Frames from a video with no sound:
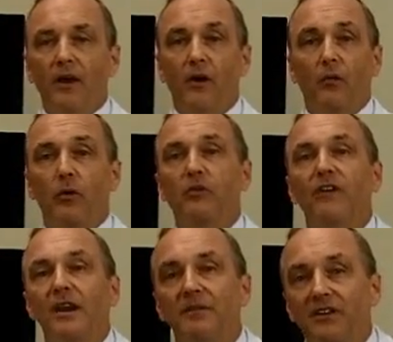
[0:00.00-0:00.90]
What are your
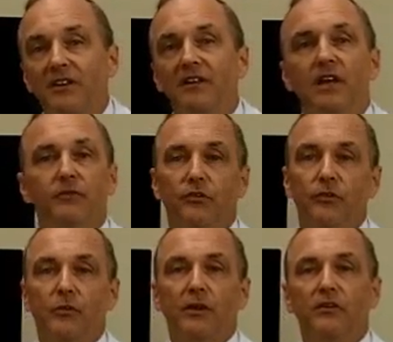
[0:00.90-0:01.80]
vitamin D levels
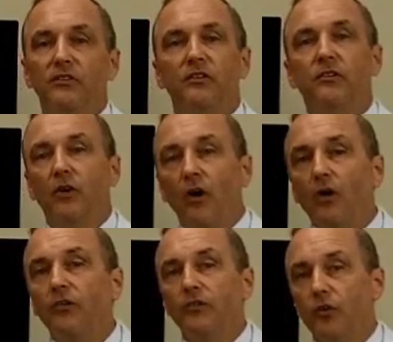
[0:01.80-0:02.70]
doing? These things are
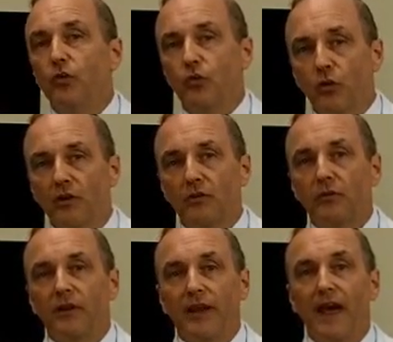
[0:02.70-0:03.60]
all so
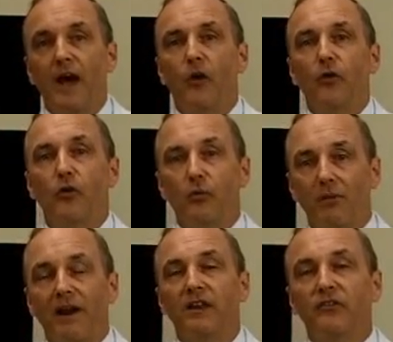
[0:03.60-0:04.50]
critical in how your
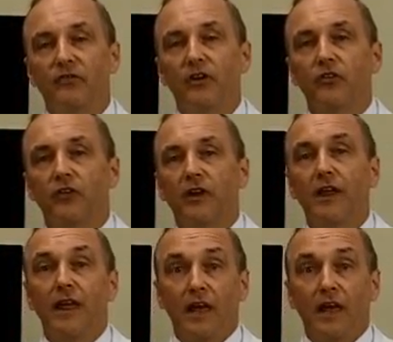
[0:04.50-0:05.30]
body is functioning